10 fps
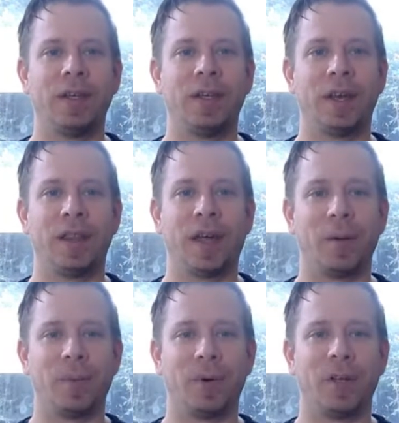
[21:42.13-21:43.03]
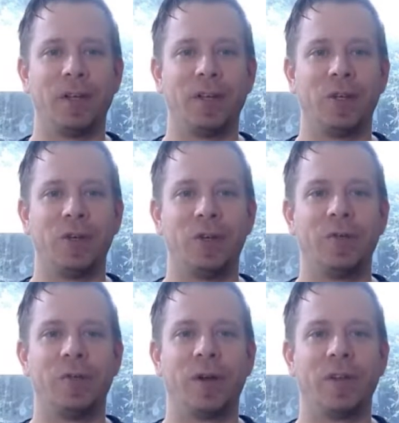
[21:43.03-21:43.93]
At that point, you
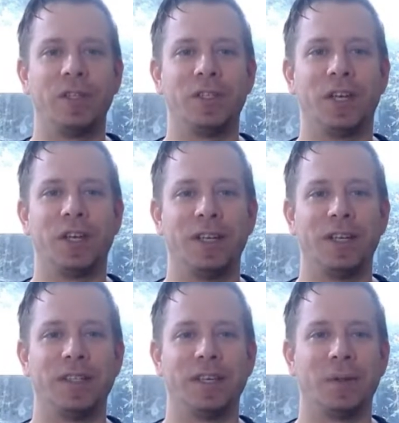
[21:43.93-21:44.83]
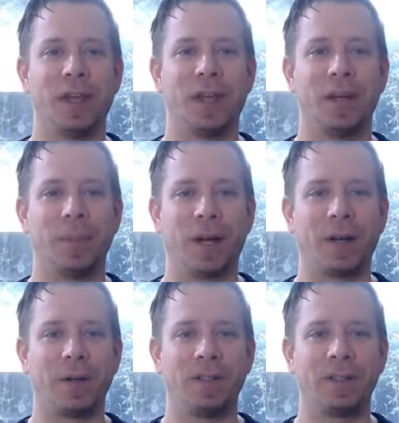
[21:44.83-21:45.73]
very gently tilt the head
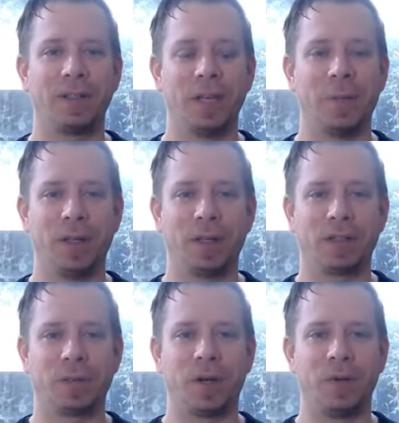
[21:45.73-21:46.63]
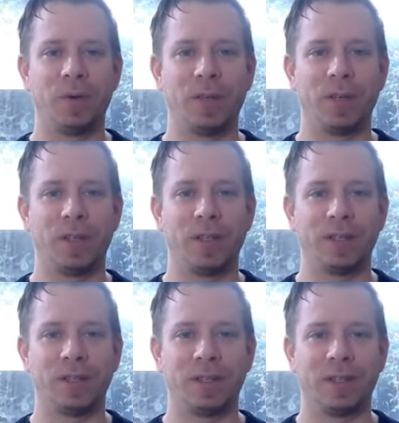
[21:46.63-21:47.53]
backwards, keeping the spine organized.